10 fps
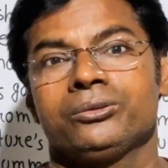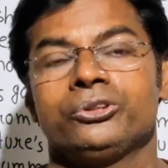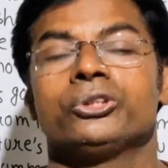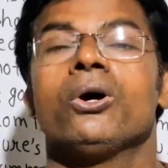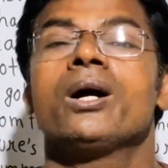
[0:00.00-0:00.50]

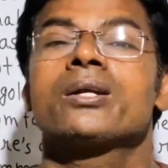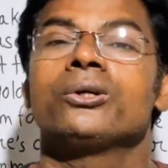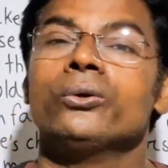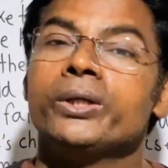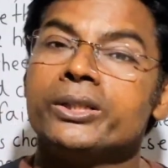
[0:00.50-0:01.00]
you're
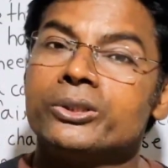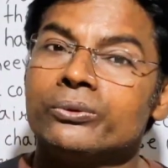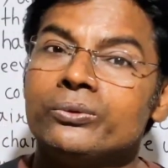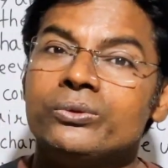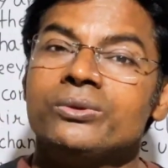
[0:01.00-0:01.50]
going
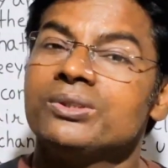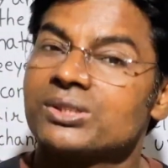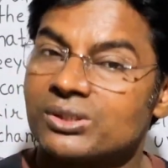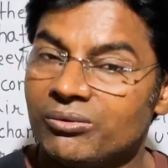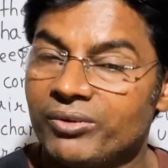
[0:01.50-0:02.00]
to
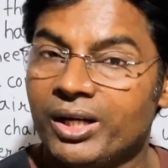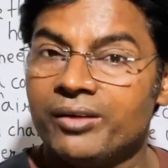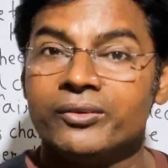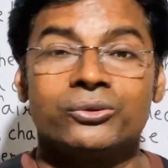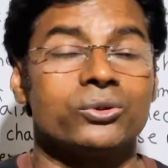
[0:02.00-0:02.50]

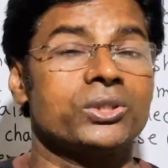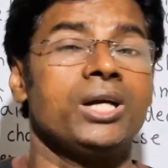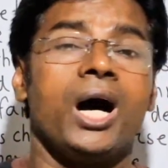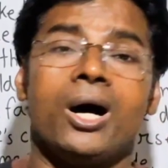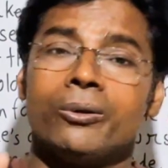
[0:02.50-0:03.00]
survive. So
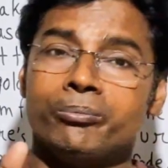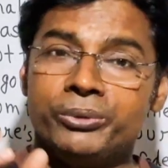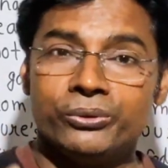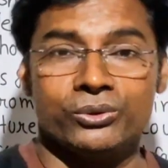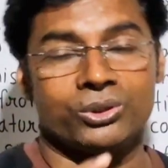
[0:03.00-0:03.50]
see how
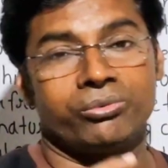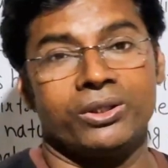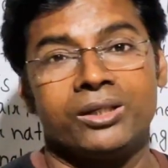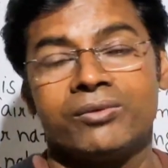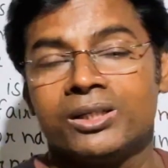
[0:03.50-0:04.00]

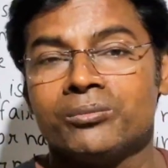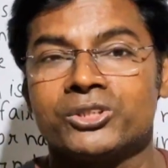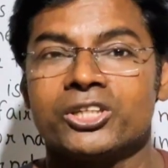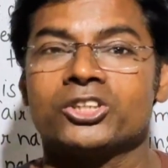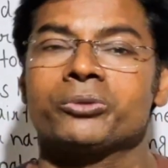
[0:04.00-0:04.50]
beautifully William
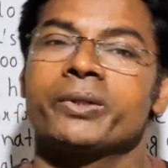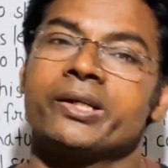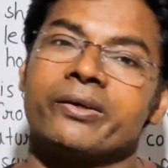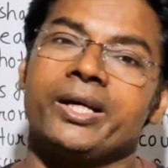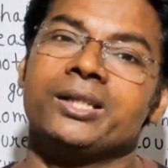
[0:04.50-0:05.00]

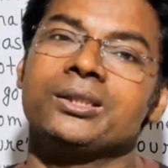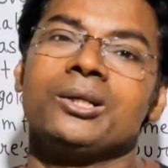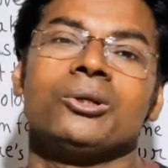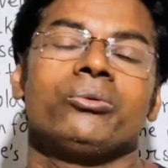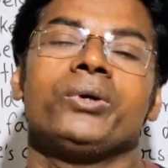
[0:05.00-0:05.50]
Shakespeare had
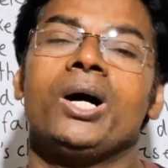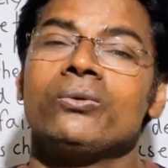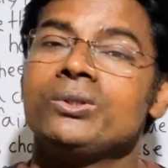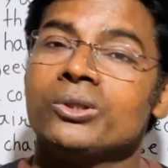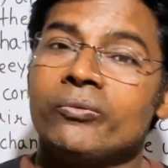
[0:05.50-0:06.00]

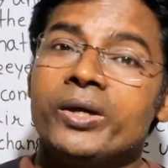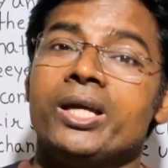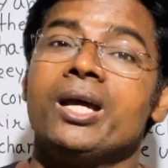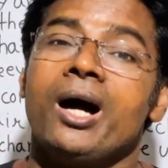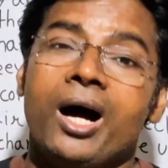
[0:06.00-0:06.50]
found a
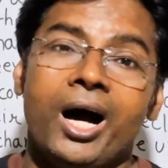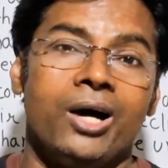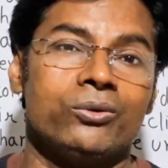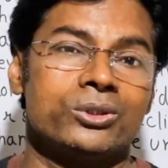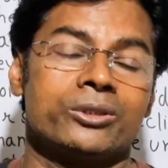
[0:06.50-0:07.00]
way
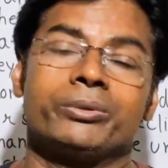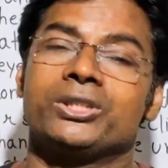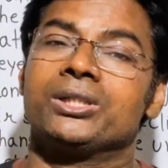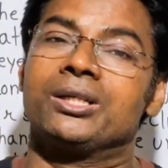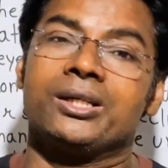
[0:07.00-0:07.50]
out,
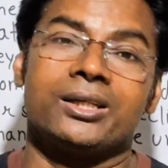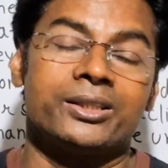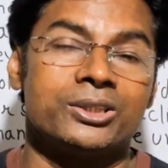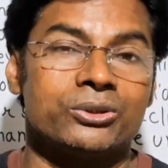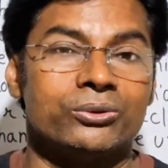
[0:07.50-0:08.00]

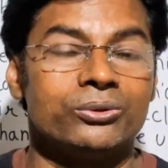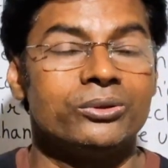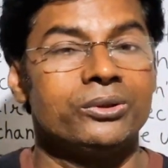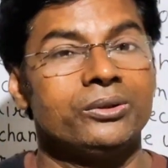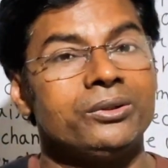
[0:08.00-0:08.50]
particularly
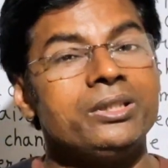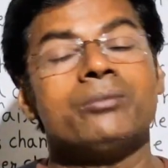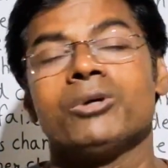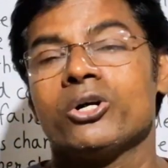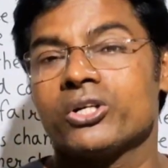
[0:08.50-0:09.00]
to
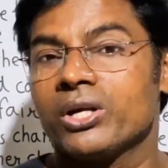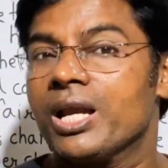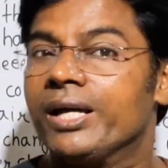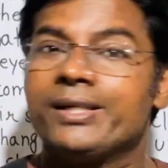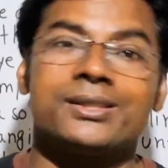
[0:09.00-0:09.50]

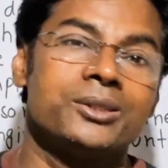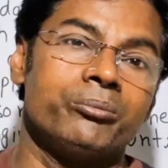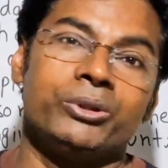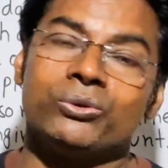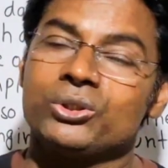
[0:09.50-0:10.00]
immortalize the
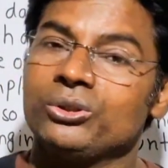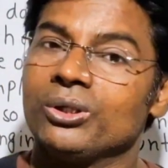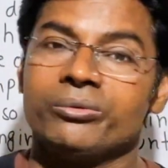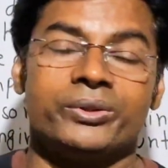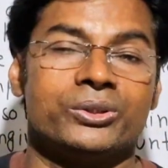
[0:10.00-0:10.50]
beauty
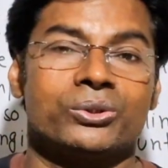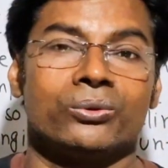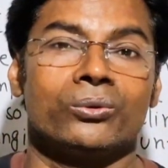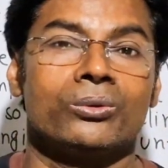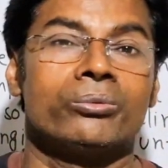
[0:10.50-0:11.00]
of his
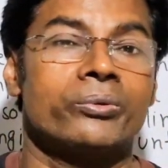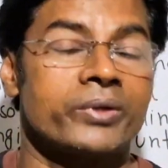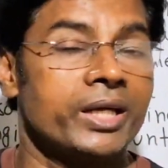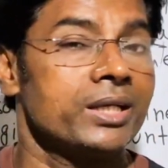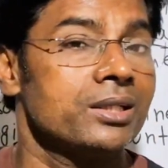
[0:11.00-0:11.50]
own
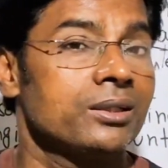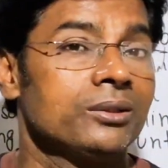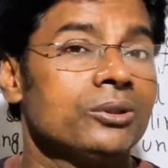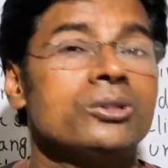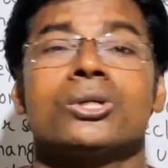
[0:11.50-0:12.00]
friend.
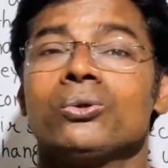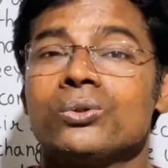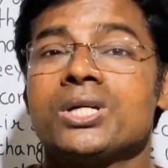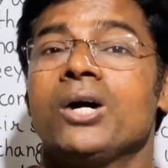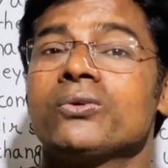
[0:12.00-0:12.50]

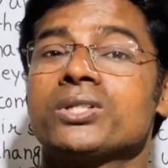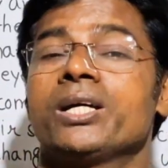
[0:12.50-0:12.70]
No doubt